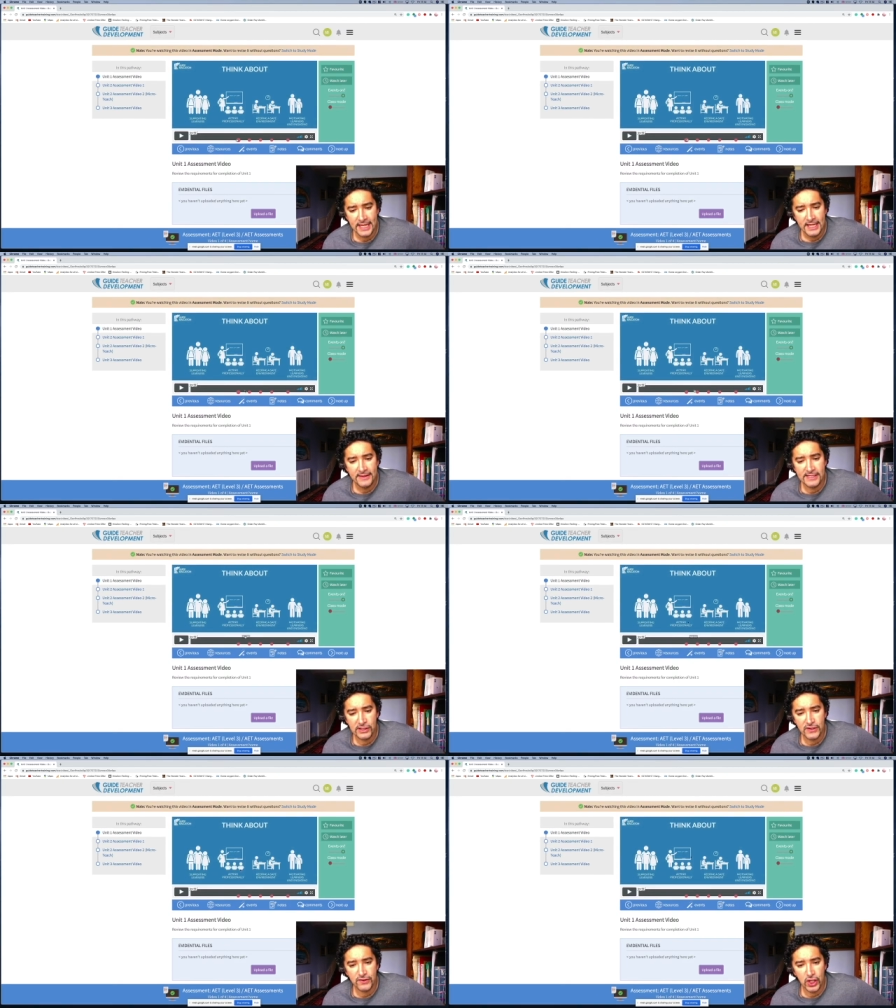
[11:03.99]
there's
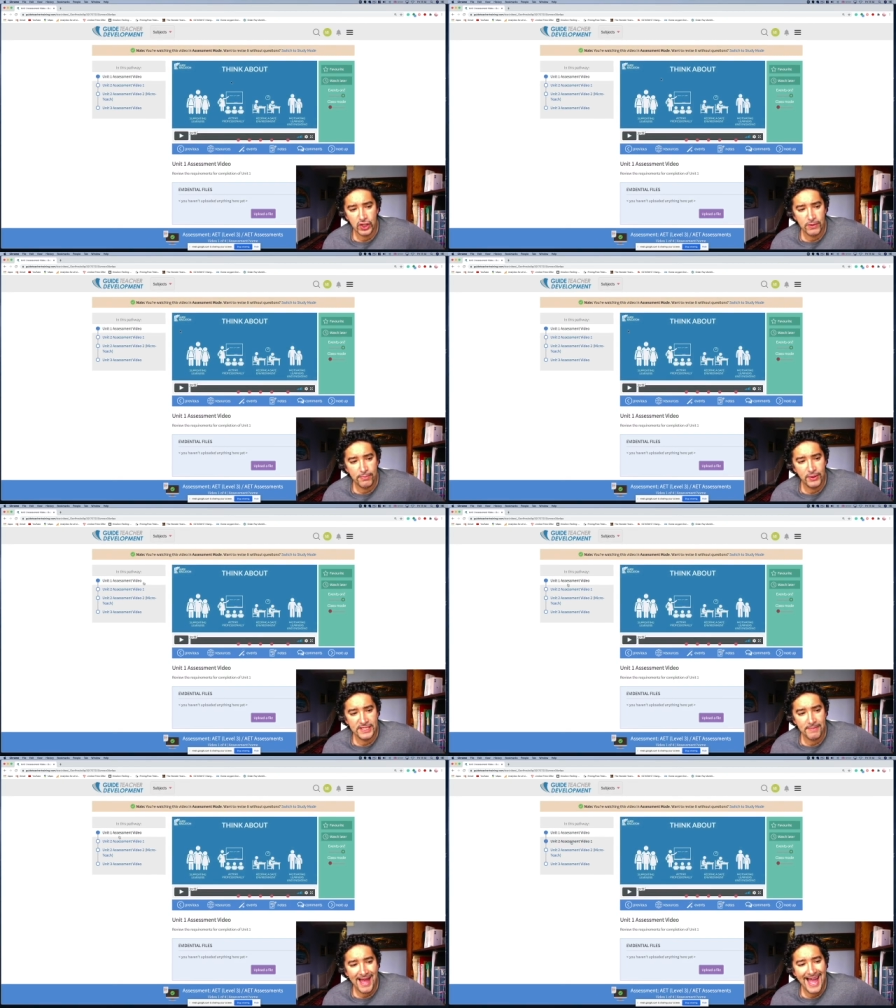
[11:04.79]
lots of junction points
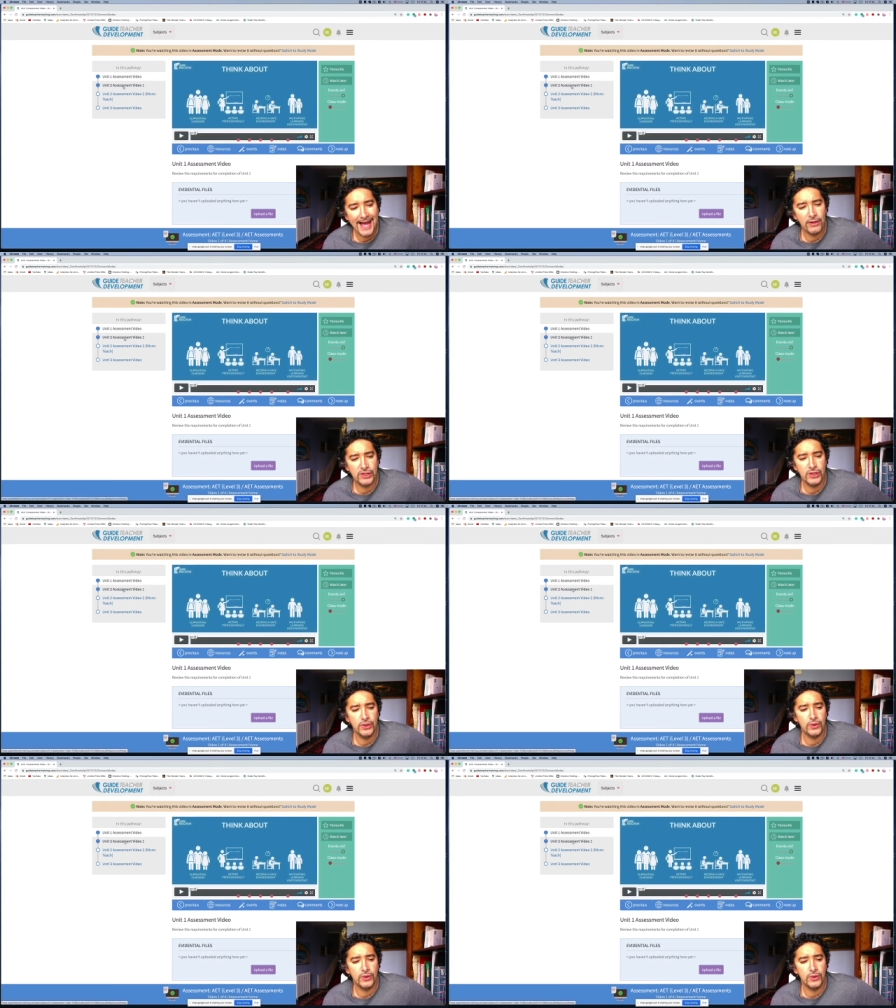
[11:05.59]
about how to